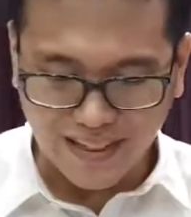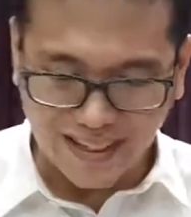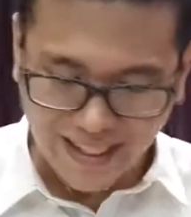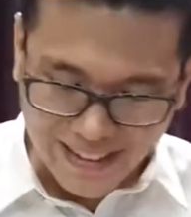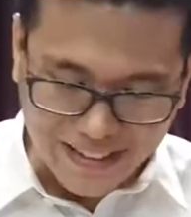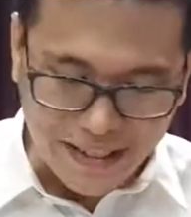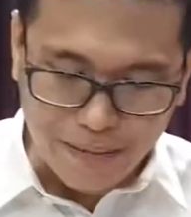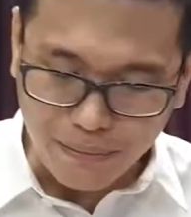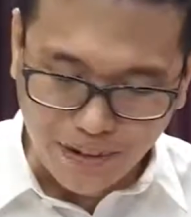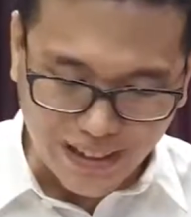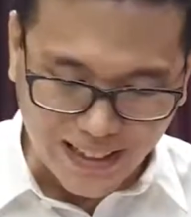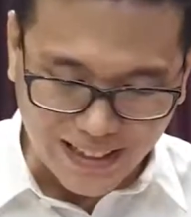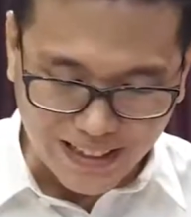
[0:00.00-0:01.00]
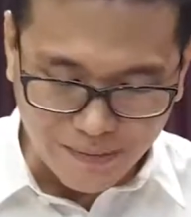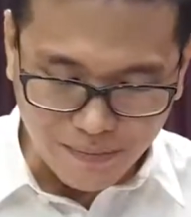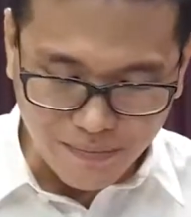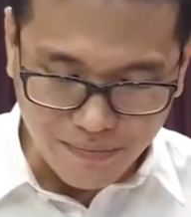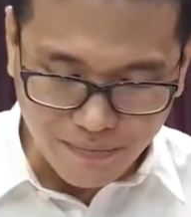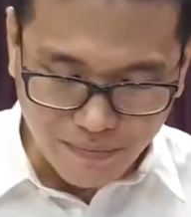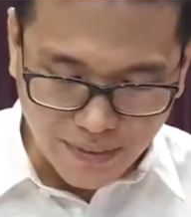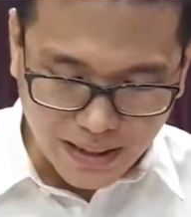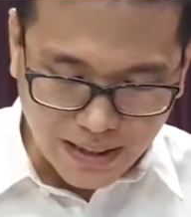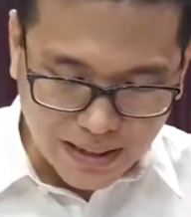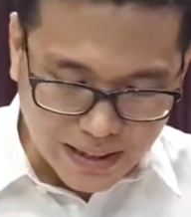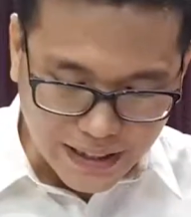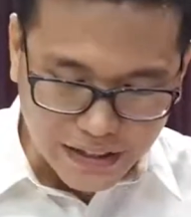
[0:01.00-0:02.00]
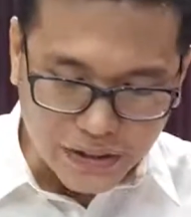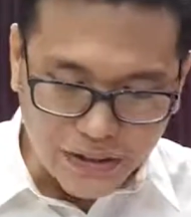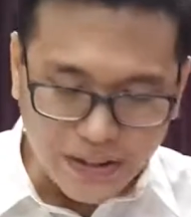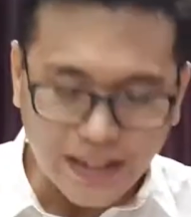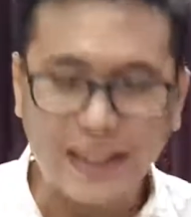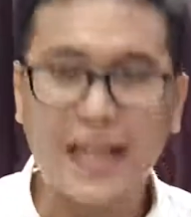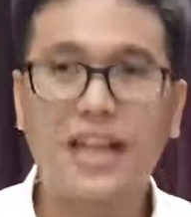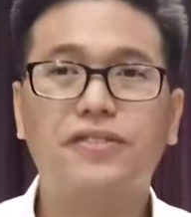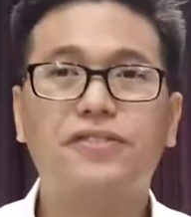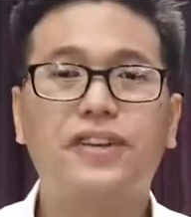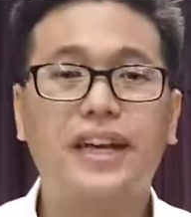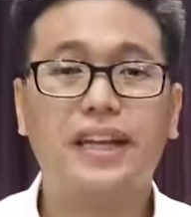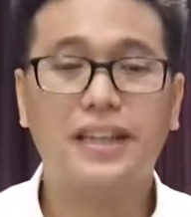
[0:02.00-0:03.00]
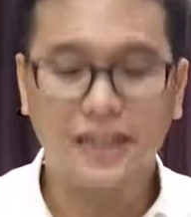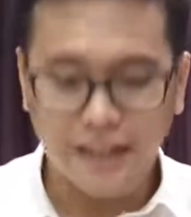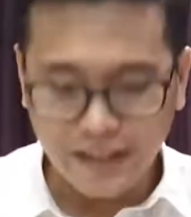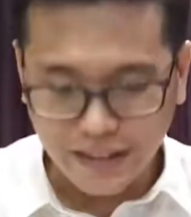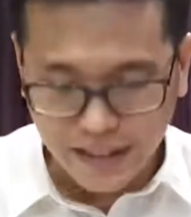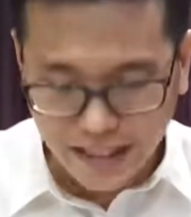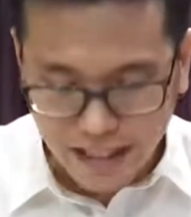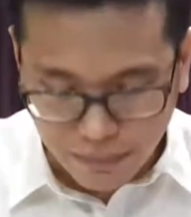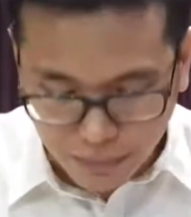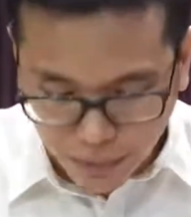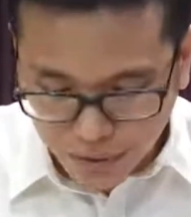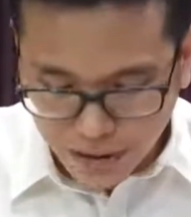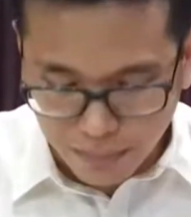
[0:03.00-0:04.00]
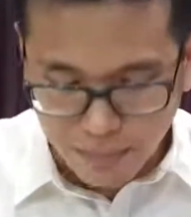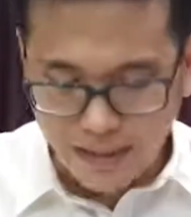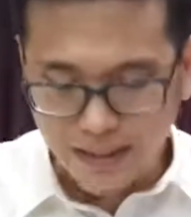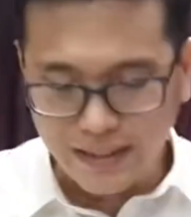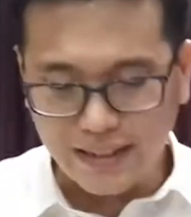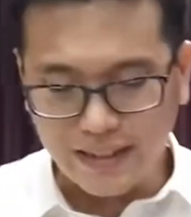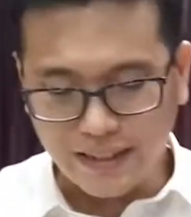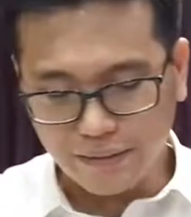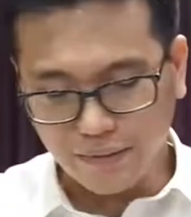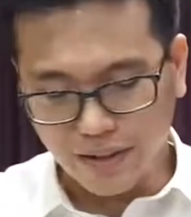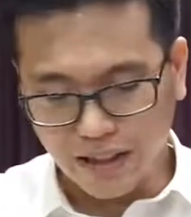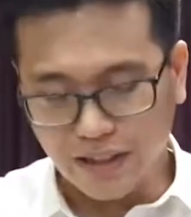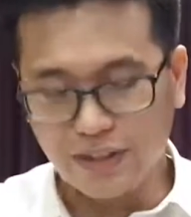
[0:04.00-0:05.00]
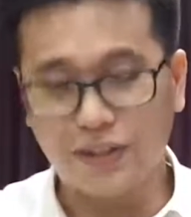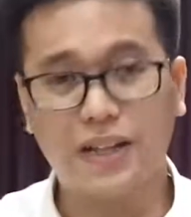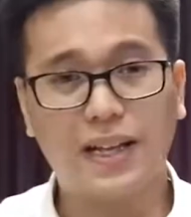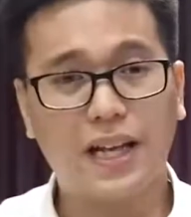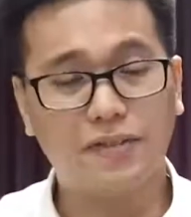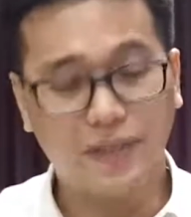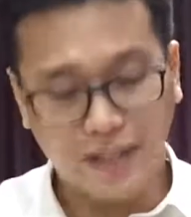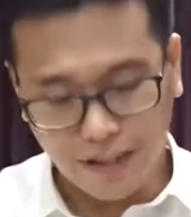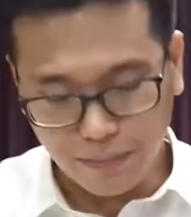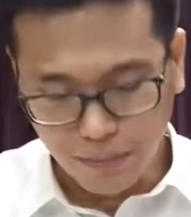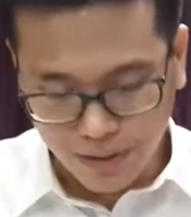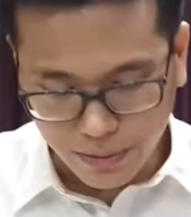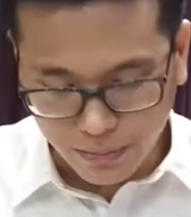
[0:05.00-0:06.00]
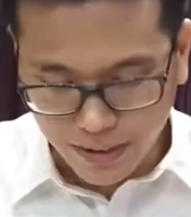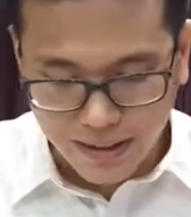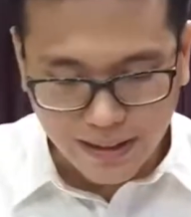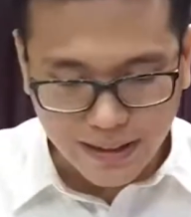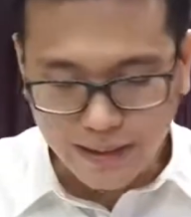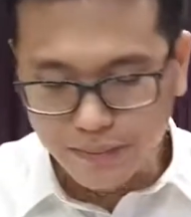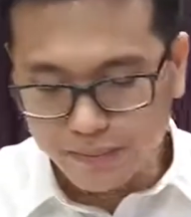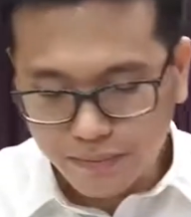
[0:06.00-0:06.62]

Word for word: And number eight, eternal life and immutability. Eternal life and immutability.